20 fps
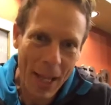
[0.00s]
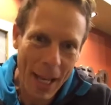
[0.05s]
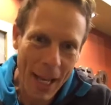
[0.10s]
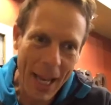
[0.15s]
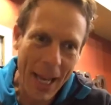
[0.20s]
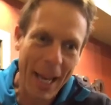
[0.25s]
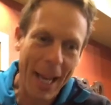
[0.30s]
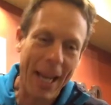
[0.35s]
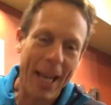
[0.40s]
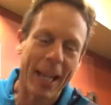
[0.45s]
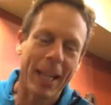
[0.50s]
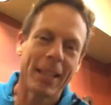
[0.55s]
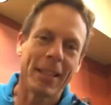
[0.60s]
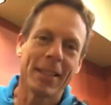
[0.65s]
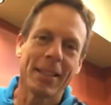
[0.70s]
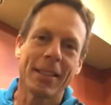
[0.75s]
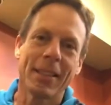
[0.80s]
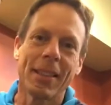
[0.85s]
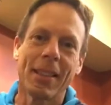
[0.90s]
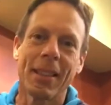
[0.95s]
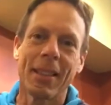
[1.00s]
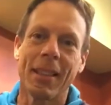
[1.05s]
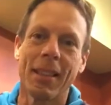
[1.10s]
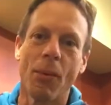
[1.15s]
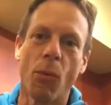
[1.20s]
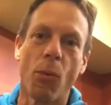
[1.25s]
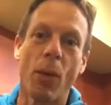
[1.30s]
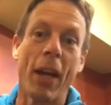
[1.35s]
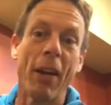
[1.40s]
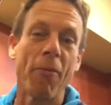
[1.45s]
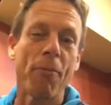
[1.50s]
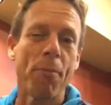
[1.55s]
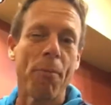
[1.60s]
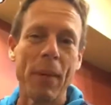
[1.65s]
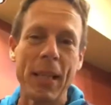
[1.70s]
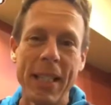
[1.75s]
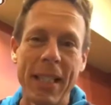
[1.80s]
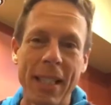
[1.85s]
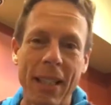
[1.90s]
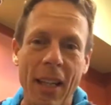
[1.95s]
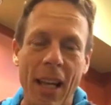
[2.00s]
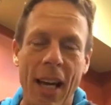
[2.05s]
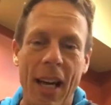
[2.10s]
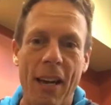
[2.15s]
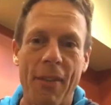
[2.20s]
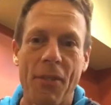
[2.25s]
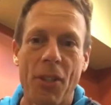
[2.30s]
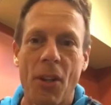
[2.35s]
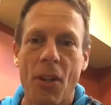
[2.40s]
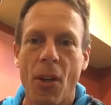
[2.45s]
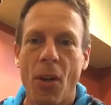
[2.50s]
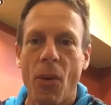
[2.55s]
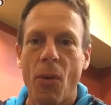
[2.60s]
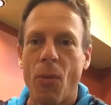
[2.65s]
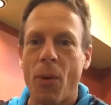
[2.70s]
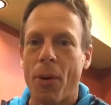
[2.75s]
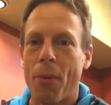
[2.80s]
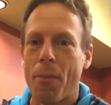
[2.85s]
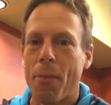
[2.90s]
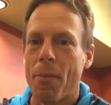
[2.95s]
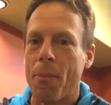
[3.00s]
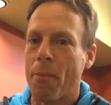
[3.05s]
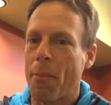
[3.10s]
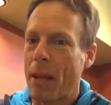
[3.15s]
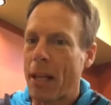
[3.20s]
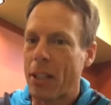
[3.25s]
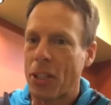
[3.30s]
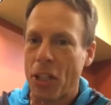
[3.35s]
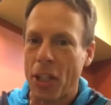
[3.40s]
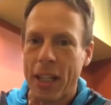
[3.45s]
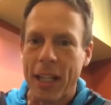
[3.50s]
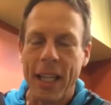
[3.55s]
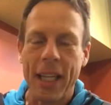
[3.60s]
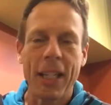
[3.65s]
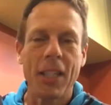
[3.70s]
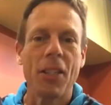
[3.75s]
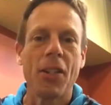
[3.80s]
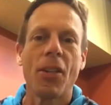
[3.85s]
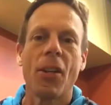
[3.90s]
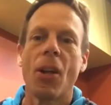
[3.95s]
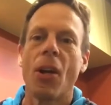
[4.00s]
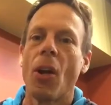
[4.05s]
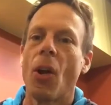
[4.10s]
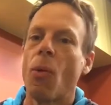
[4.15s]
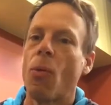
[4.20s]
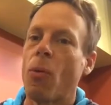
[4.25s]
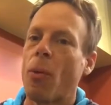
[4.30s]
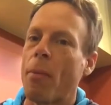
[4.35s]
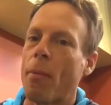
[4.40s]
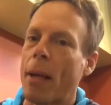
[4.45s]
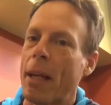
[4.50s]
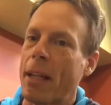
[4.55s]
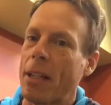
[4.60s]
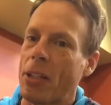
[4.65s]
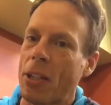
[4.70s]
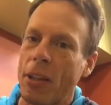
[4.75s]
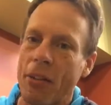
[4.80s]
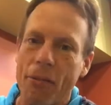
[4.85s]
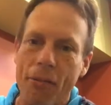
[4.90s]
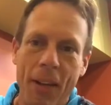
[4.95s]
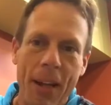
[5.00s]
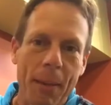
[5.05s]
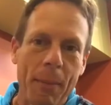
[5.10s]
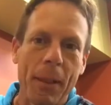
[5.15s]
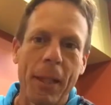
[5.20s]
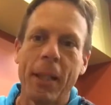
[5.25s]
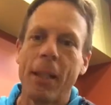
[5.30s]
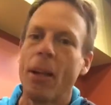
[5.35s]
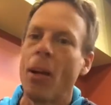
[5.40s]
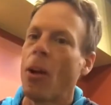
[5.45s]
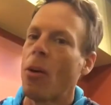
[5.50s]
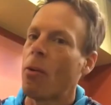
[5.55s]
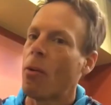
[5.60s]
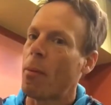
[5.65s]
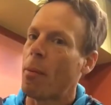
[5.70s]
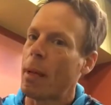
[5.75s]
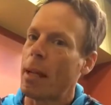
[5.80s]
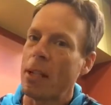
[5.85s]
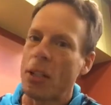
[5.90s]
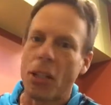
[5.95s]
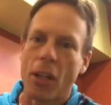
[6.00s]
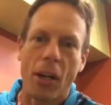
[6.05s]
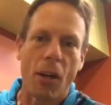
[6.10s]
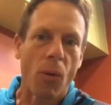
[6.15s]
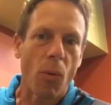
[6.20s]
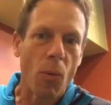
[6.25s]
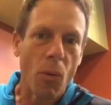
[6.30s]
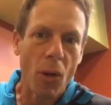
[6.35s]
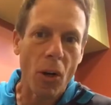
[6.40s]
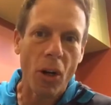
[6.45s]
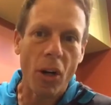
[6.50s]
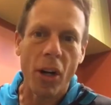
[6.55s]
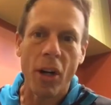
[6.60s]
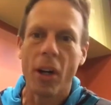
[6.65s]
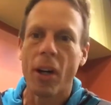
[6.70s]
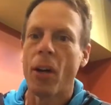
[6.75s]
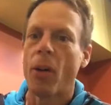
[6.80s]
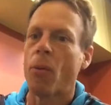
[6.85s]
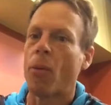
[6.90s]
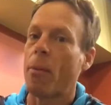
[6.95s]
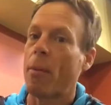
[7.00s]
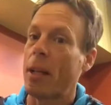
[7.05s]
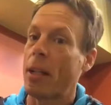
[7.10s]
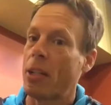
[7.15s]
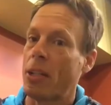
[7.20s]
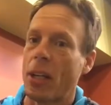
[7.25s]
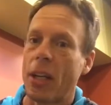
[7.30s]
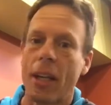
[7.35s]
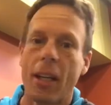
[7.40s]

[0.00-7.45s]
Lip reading: And we have busy lives. We're managing kids, we're managing family, we're managing our work, we're managing